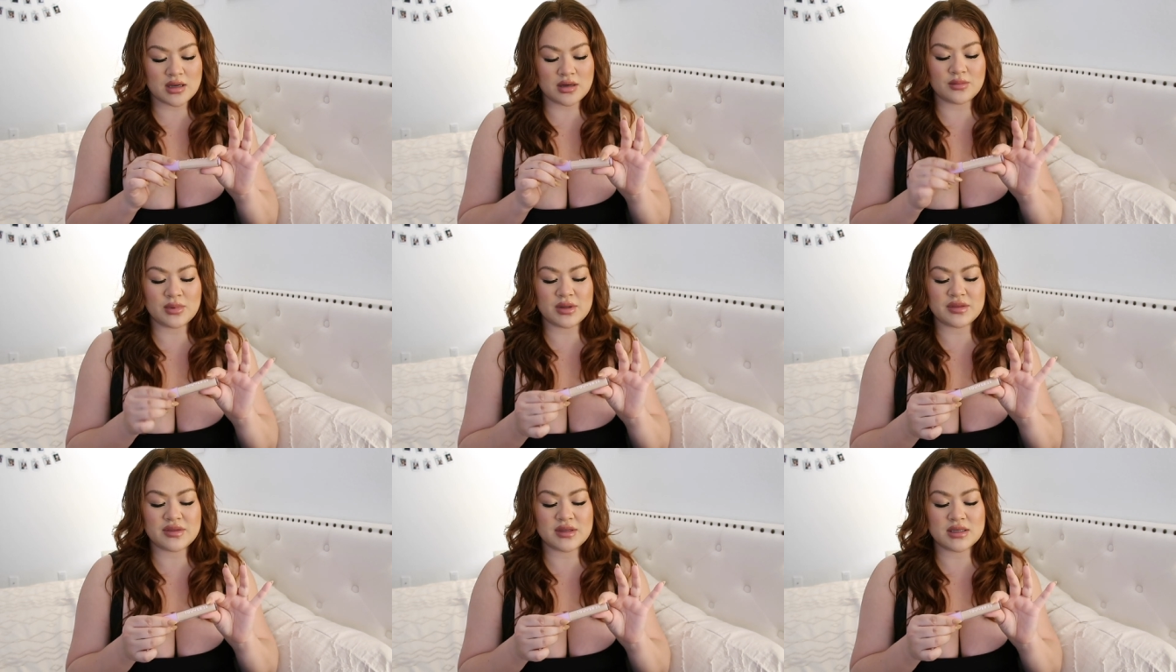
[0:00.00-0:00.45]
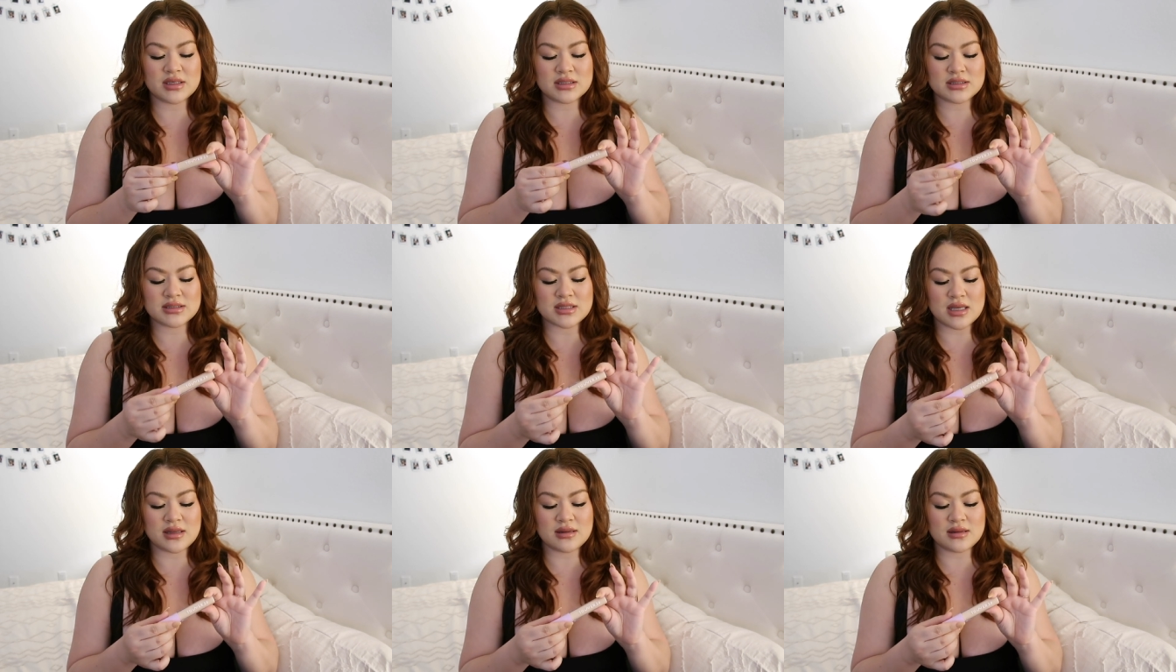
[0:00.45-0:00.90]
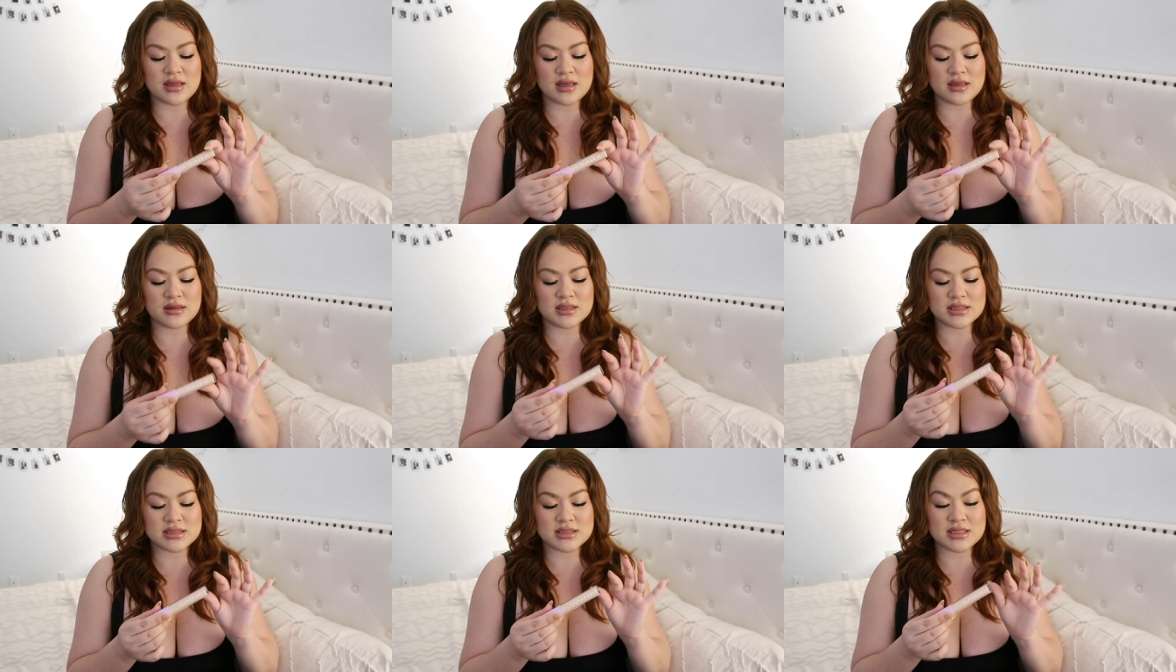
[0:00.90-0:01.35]
with this, and
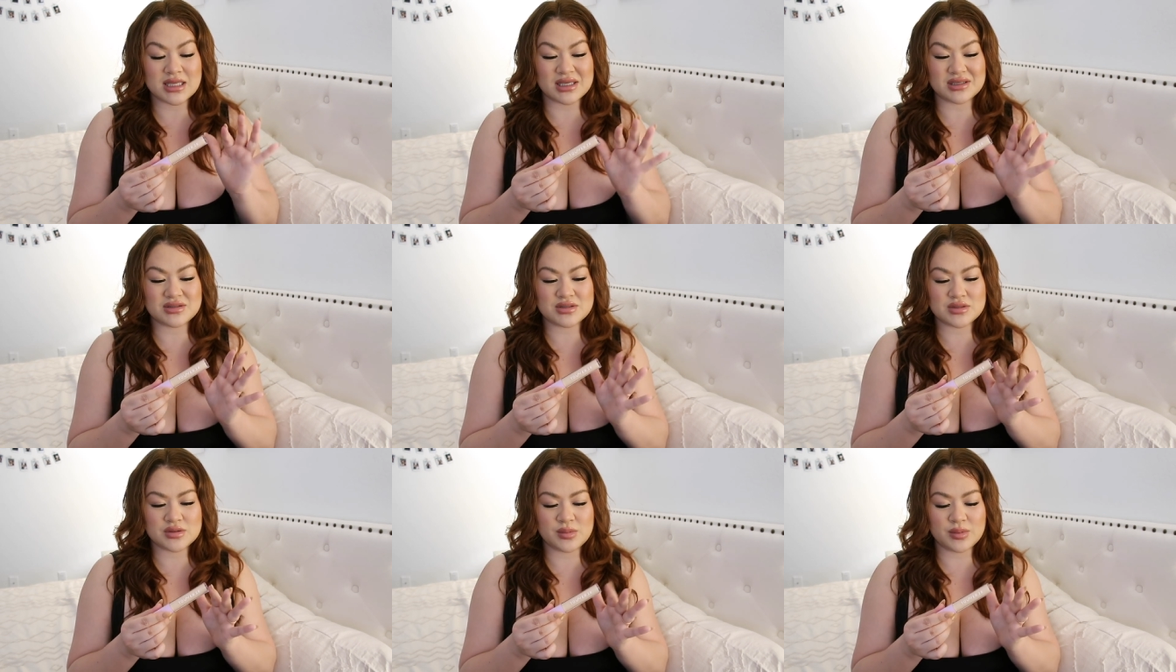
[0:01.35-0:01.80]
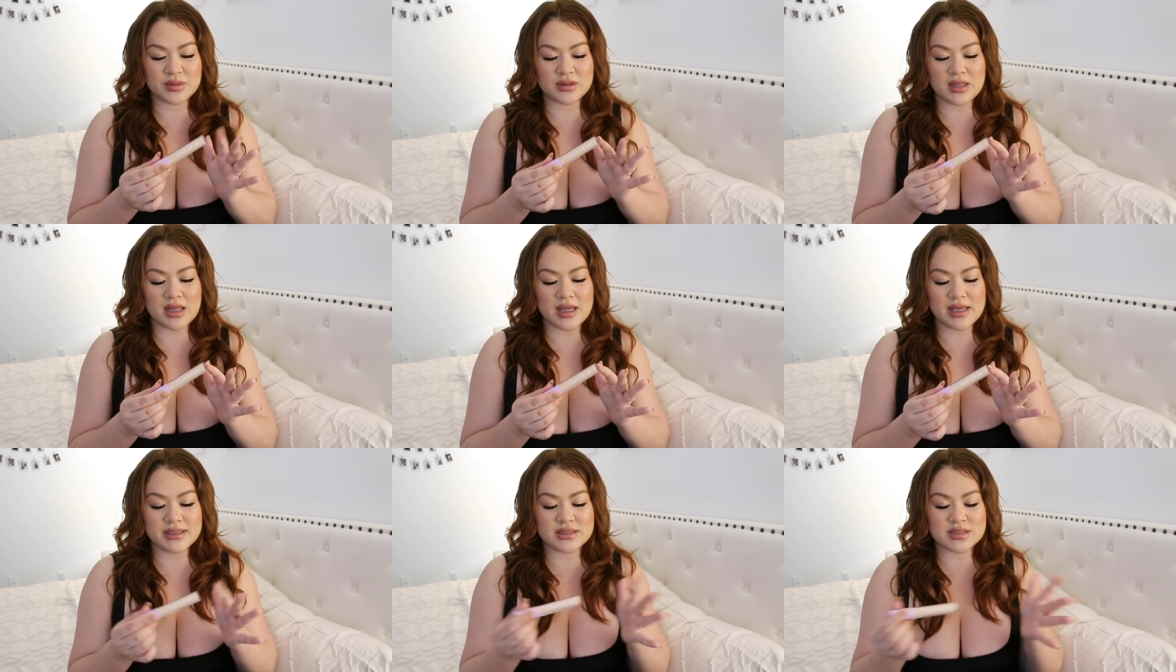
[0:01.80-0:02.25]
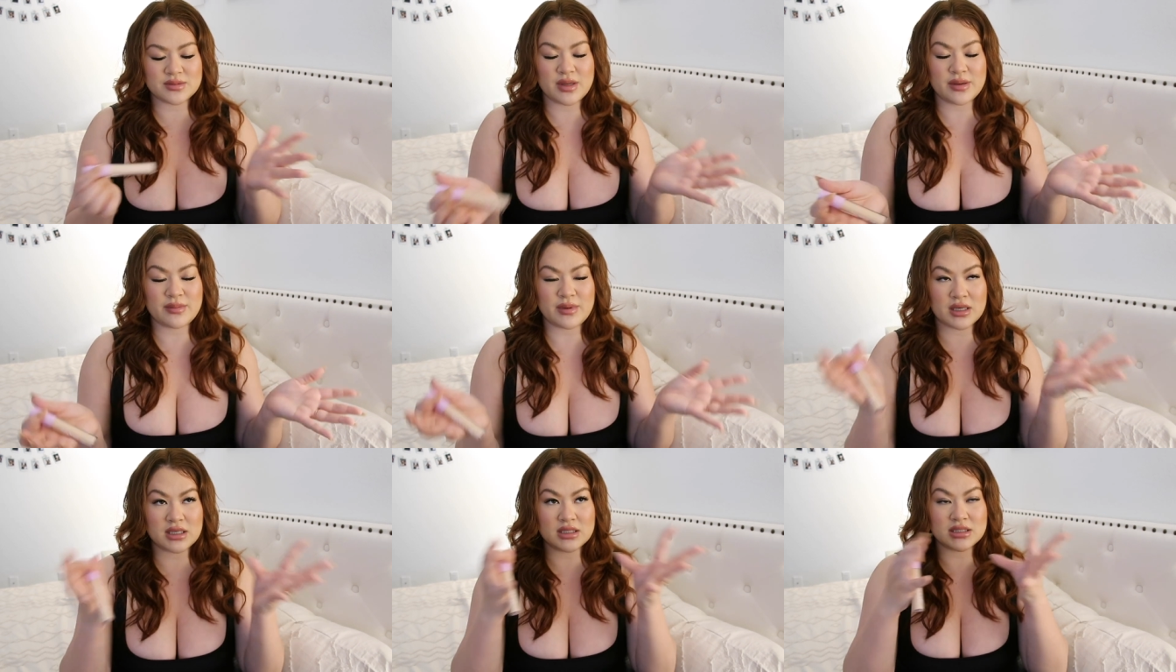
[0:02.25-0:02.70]
then this is like super light, so
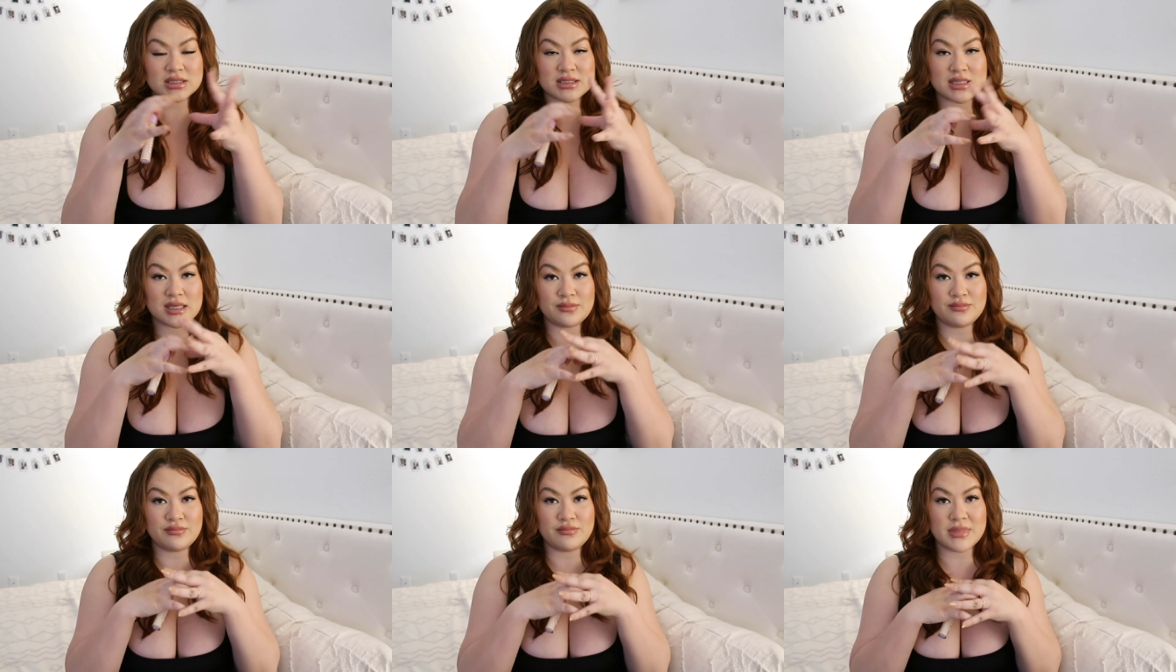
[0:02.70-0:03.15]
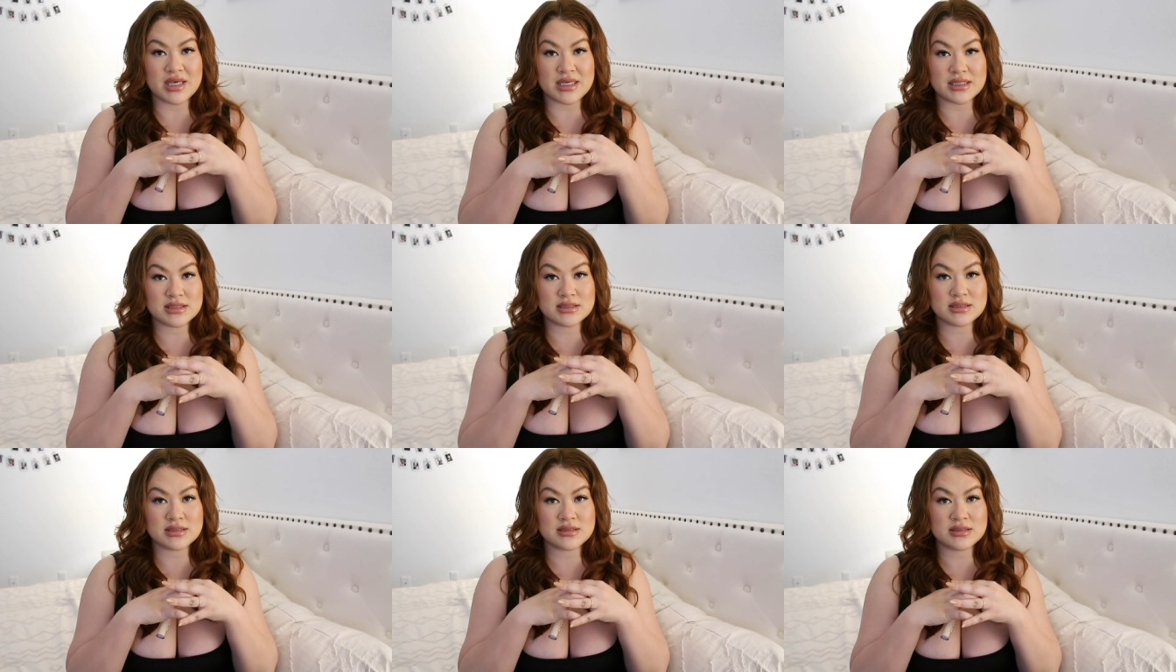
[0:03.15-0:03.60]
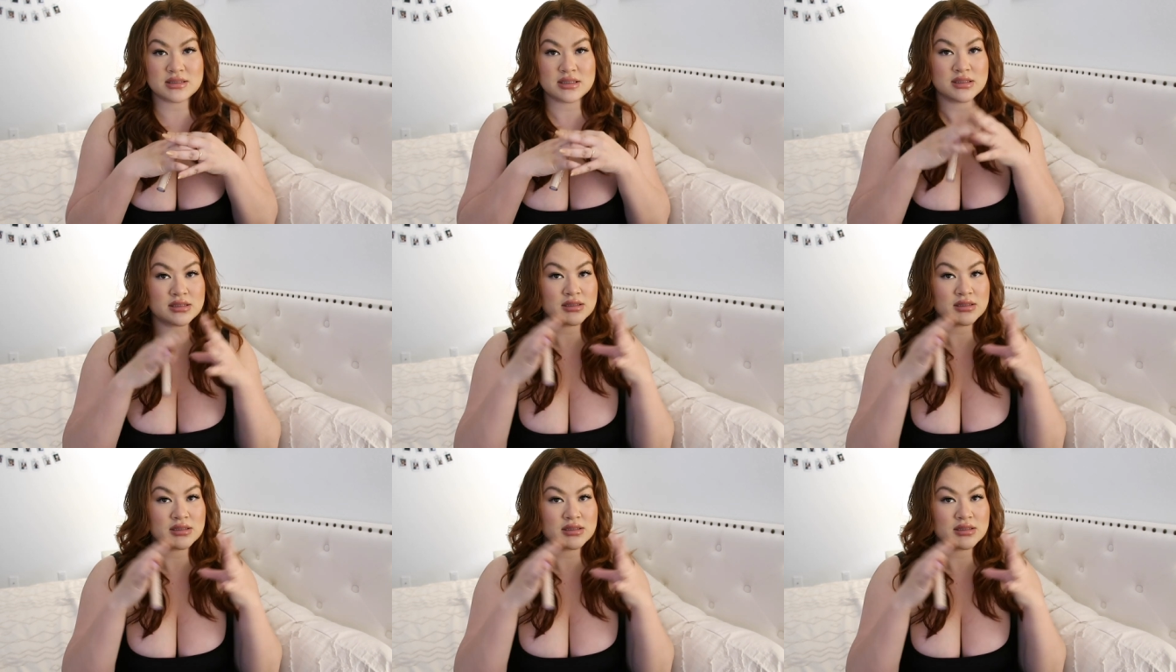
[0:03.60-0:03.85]
maybe I could just mix